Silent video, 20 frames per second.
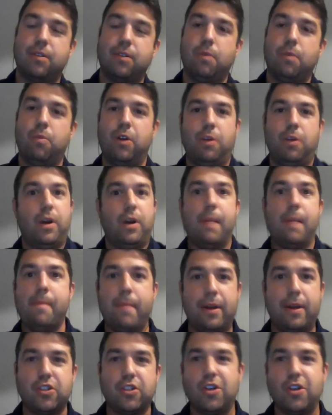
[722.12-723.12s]
what I'm
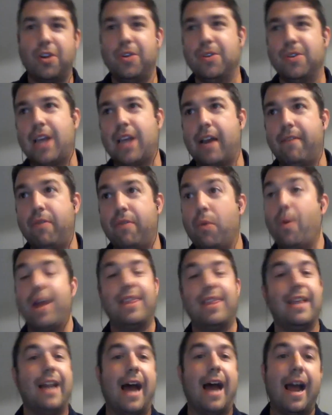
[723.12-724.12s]
about to show you is kind of the way
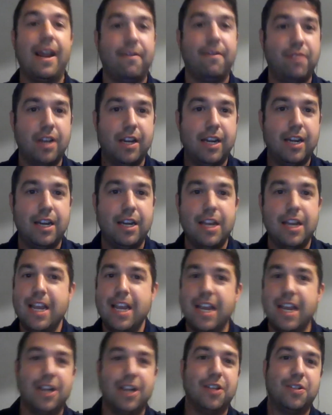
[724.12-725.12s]
that I have done it.
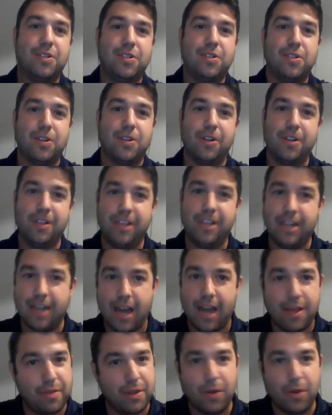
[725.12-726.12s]
It is certainly
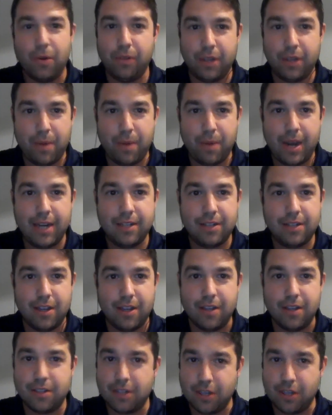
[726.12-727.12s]
not the only way
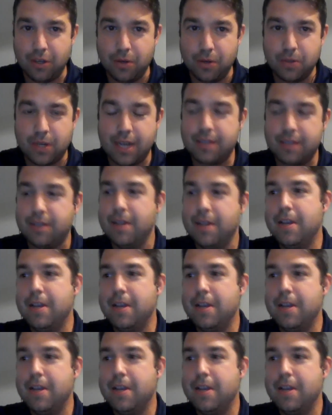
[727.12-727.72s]
to use it.